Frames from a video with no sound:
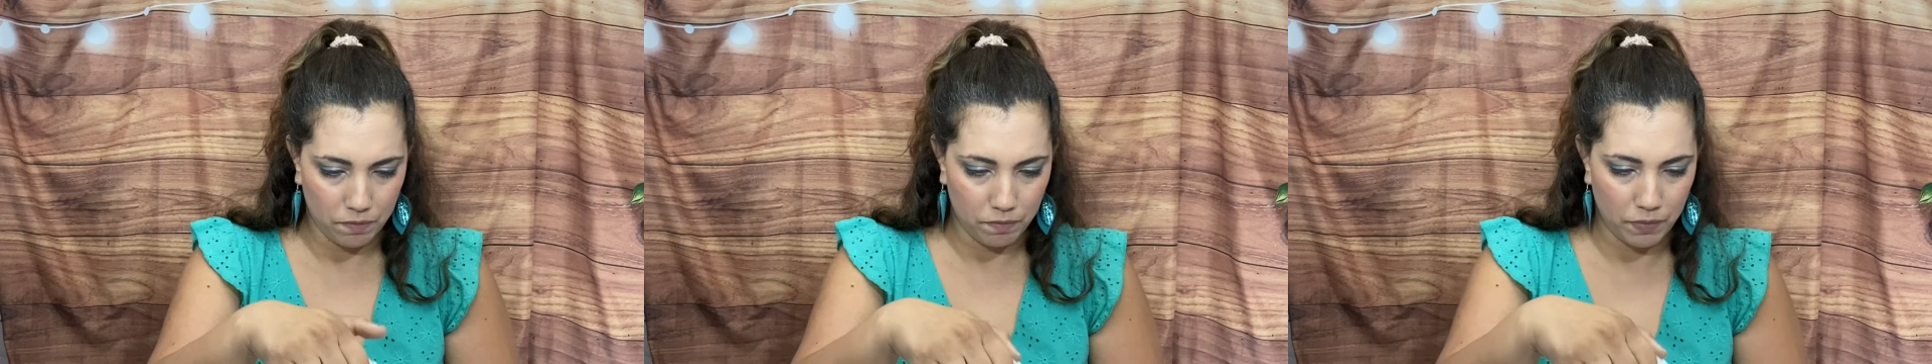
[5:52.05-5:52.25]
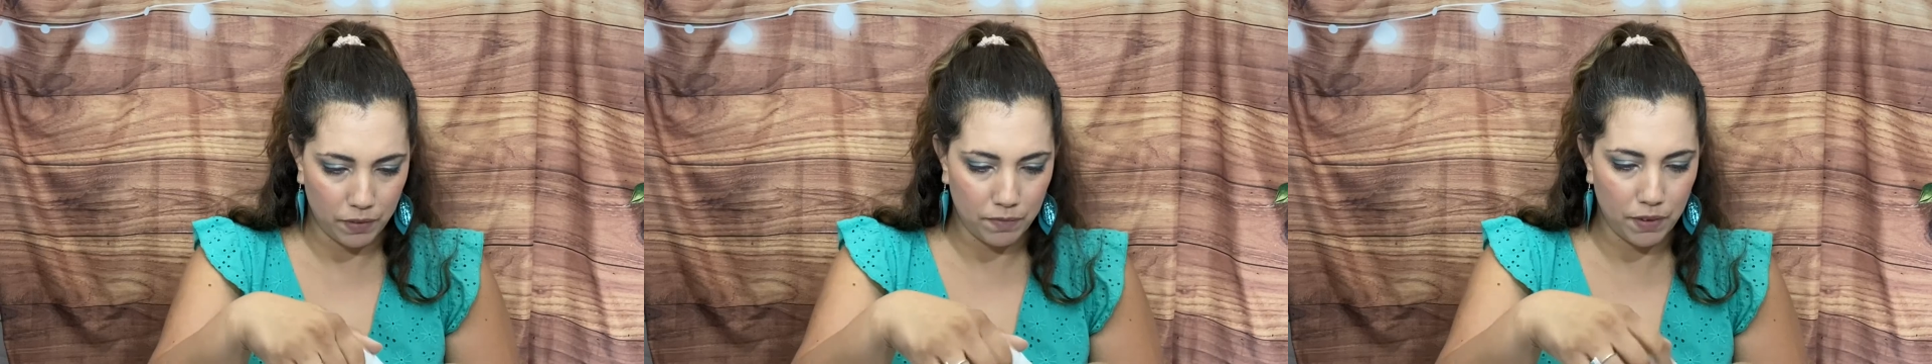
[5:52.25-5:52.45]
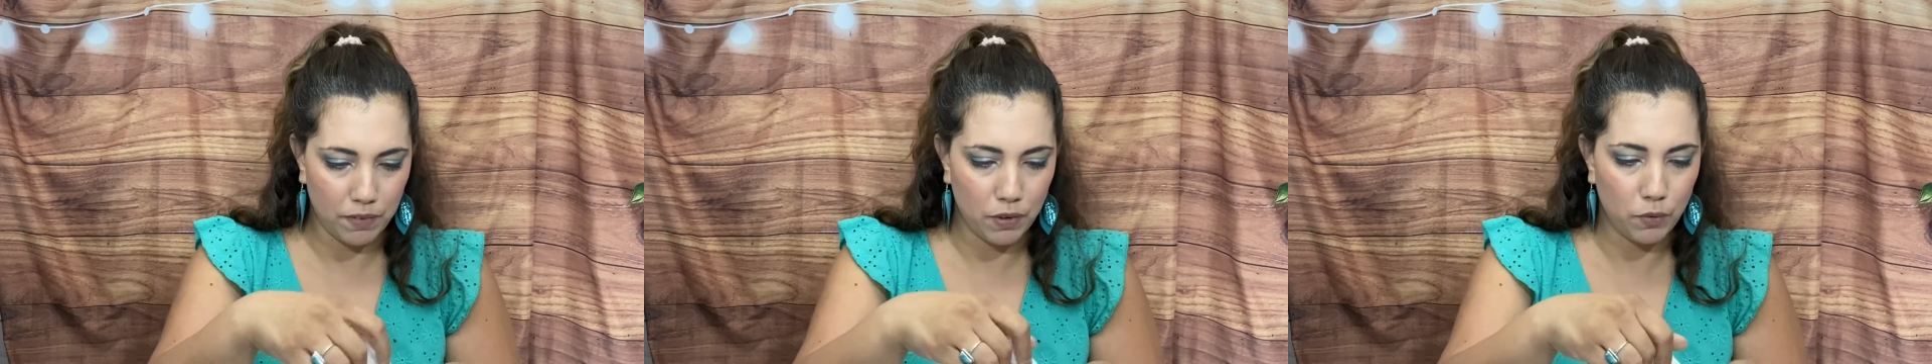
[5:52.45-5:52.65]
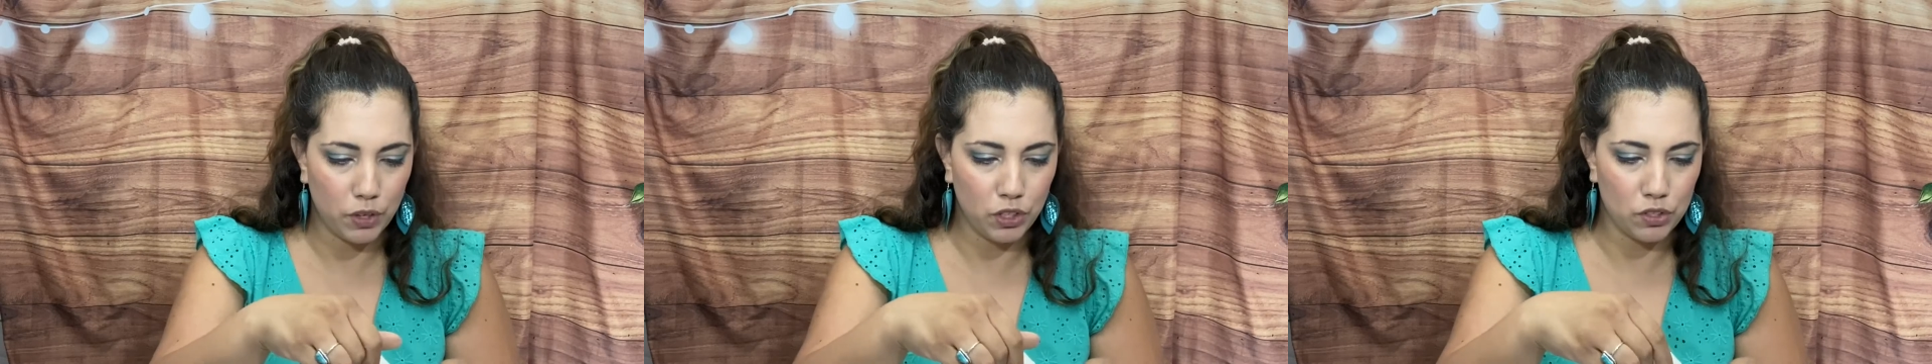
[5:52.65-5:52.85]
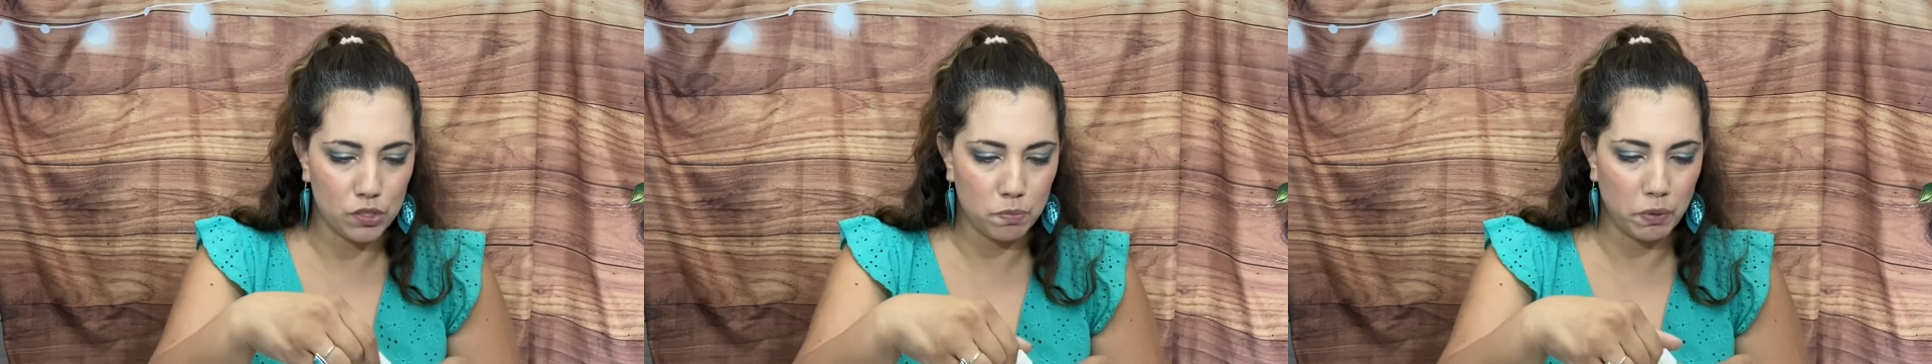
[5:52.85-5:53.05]
But maybe when
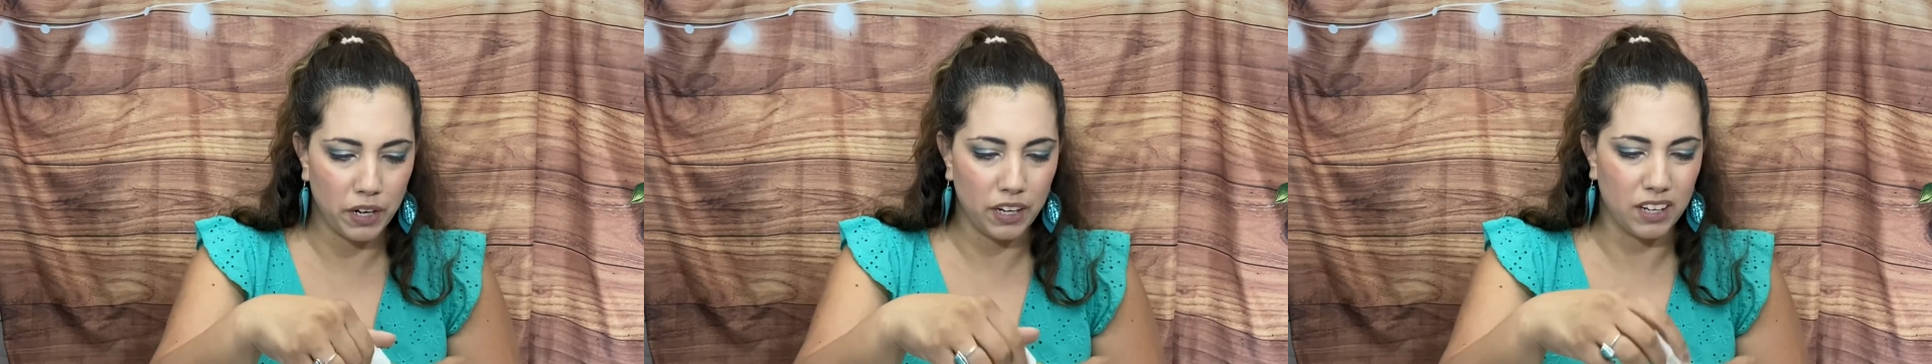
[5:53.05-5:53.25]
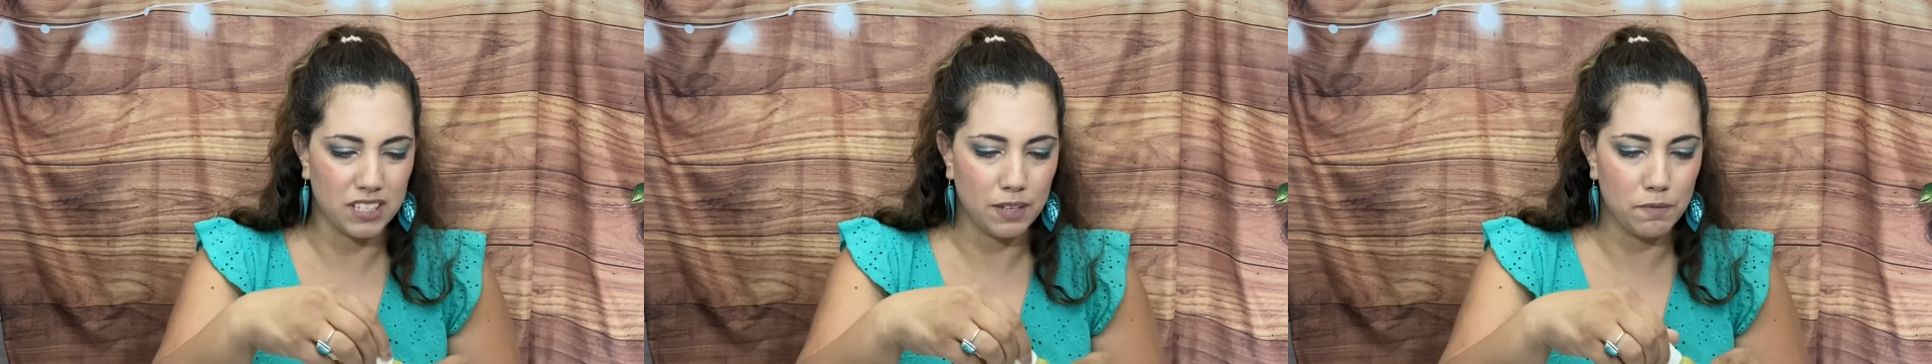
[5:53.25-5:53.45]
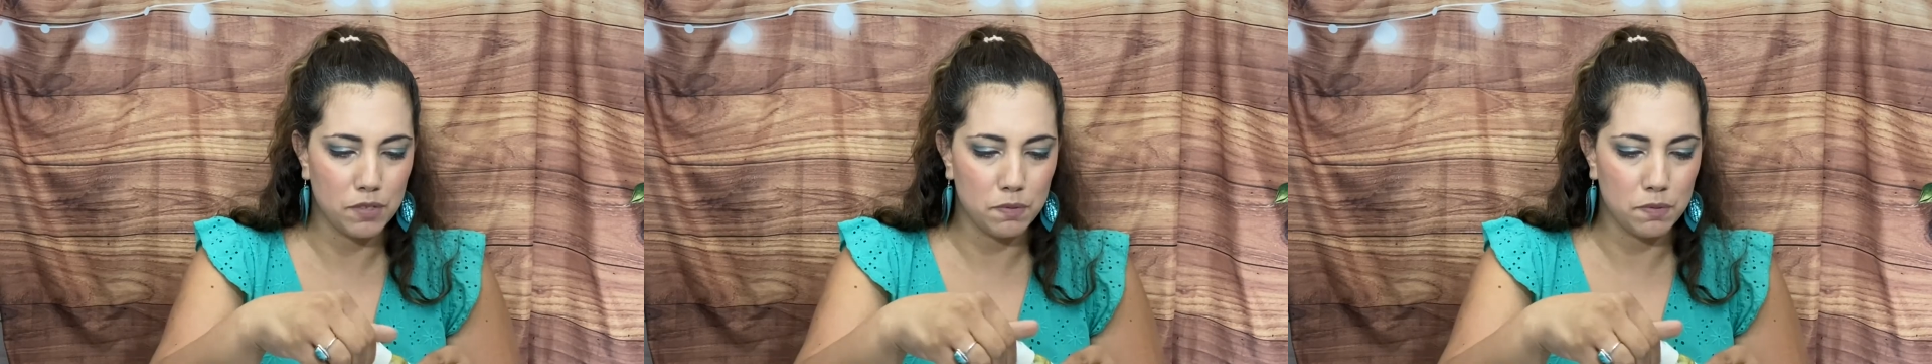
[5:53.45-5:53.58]
you spray it, because I'm